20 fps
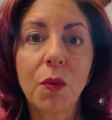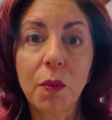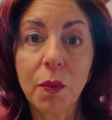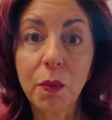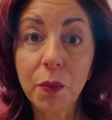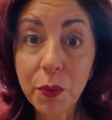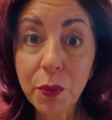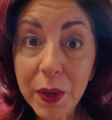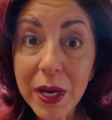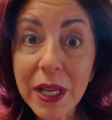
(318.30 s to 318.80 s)

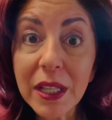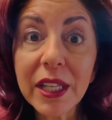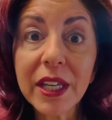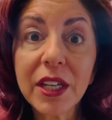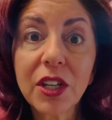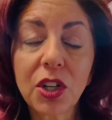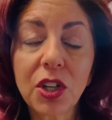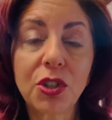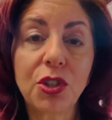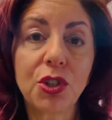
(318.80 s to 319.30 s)
really
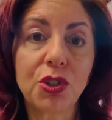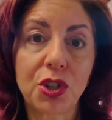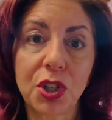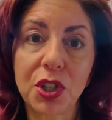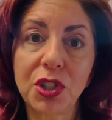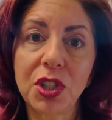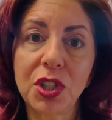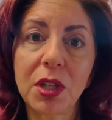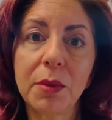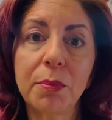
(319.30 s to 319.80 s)
good
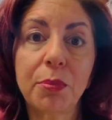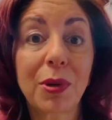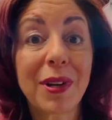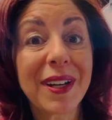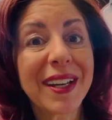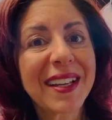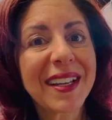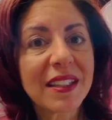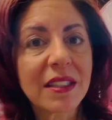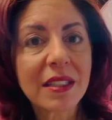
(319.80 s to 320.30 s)
nutrition
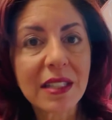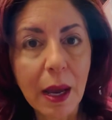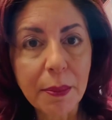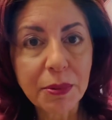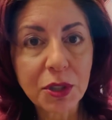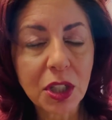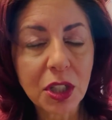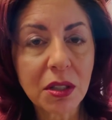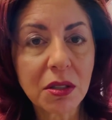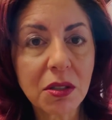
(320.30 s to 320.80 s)

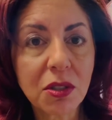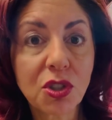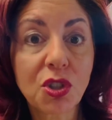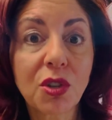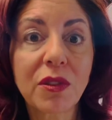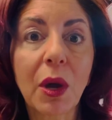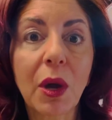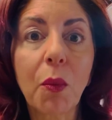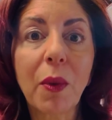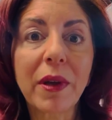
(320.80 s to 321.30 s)
pre-conception so
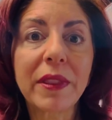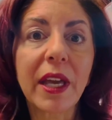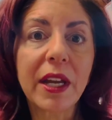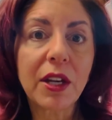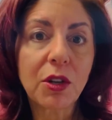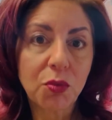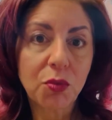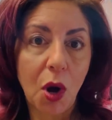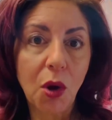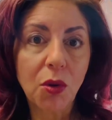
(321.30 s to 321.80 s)
that when they
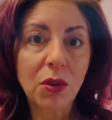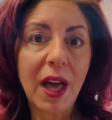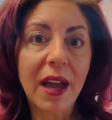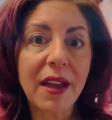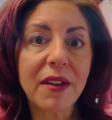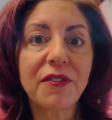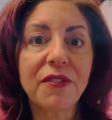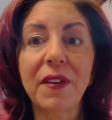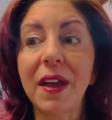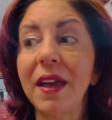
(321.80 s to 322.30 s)
grow
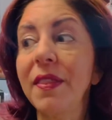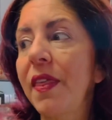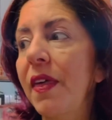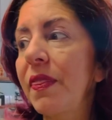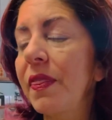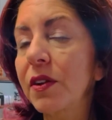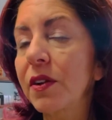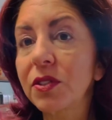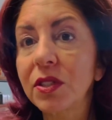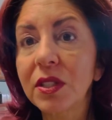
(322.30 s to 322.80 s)
life and
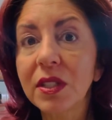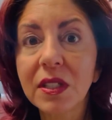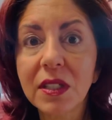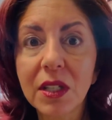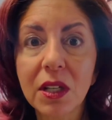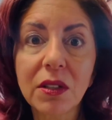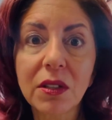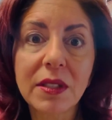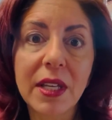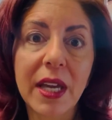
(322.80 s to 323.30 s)
then they're
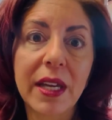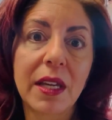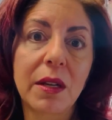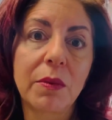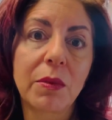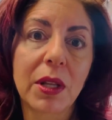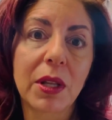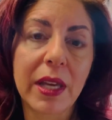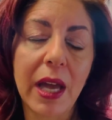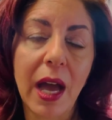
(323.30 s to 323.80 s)
still taking
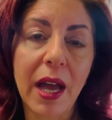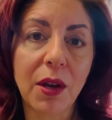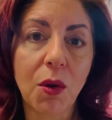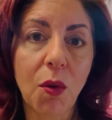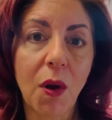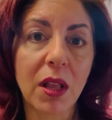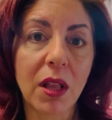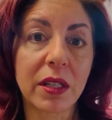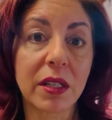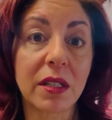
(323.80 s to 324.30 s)
really high
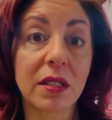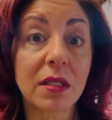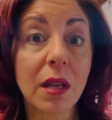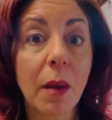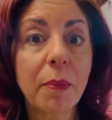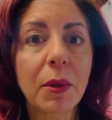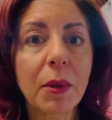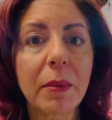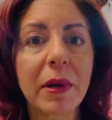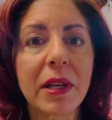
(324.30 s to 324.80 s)
quality
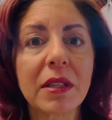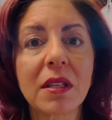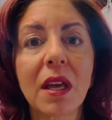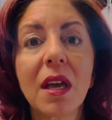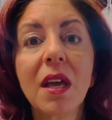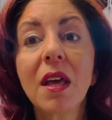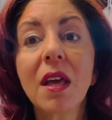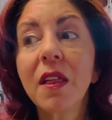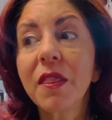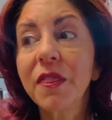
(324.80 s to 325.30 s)
supplements,
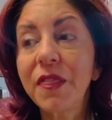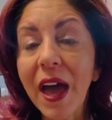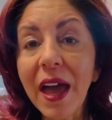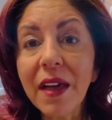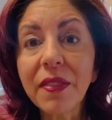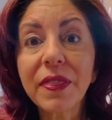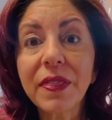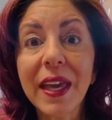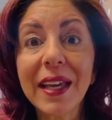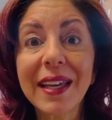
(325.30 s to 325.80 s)

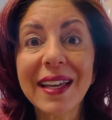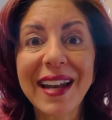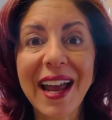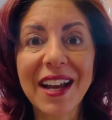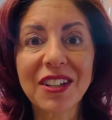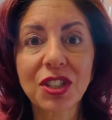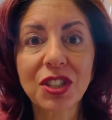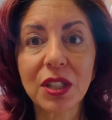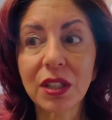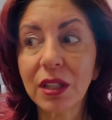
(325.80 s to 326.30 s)
then they can
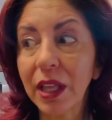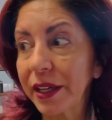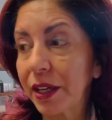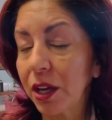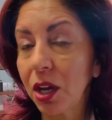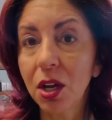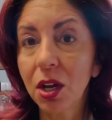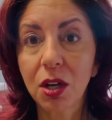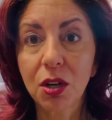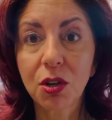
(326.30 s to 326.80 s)
actually like
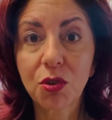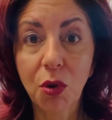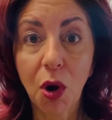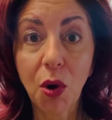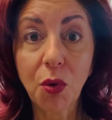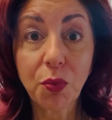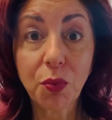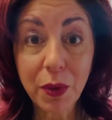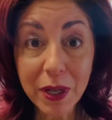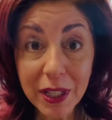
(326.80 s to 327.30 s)

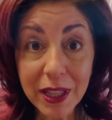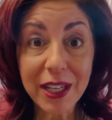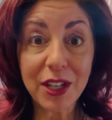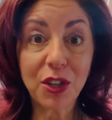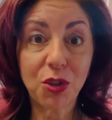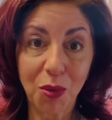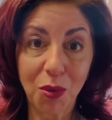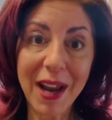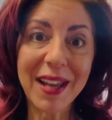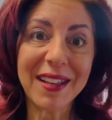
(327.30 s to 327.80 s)
grow really
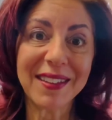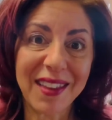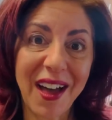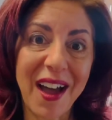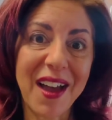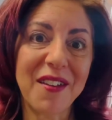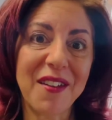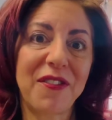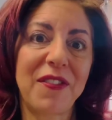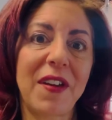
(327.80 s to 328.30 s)
great
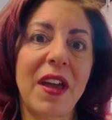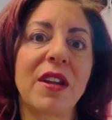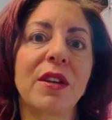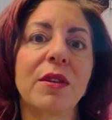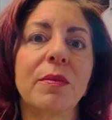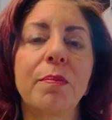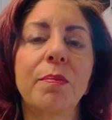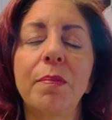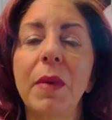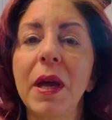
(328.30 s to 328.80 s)
life,
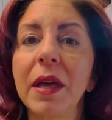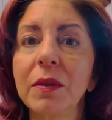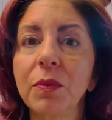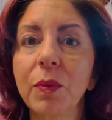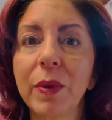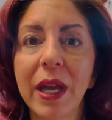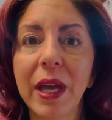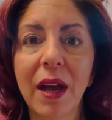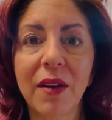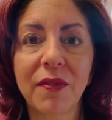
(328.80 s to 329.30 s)
and
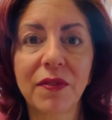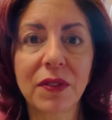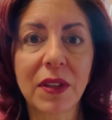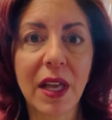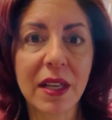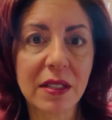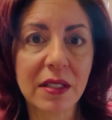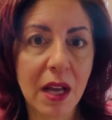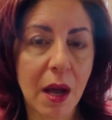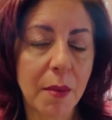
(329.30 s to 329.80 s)
we have
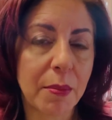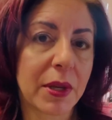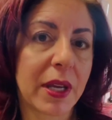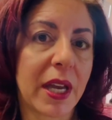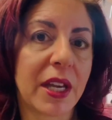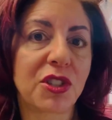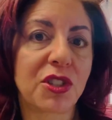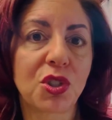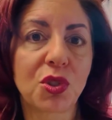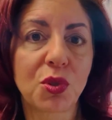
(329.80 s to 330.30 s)
less
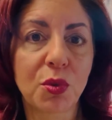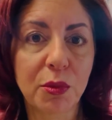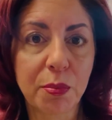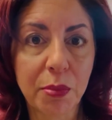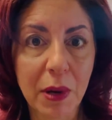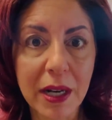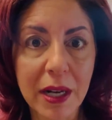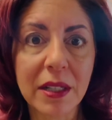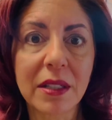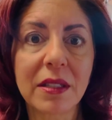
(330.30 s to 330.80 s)
complications with
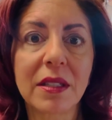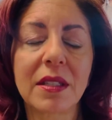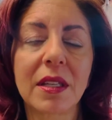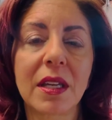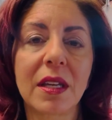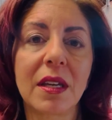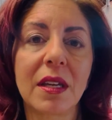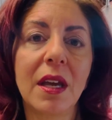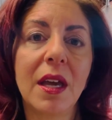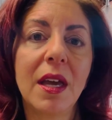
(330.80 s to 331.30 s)

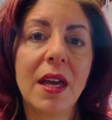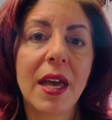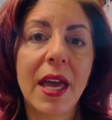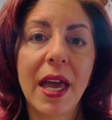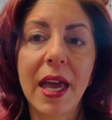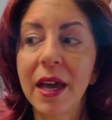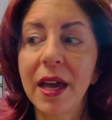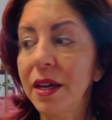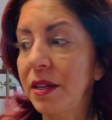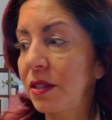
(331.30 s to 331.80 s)
pregnancy
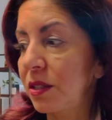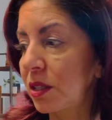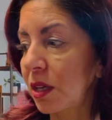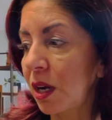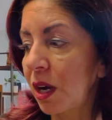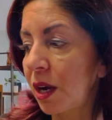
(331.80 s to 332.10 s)
and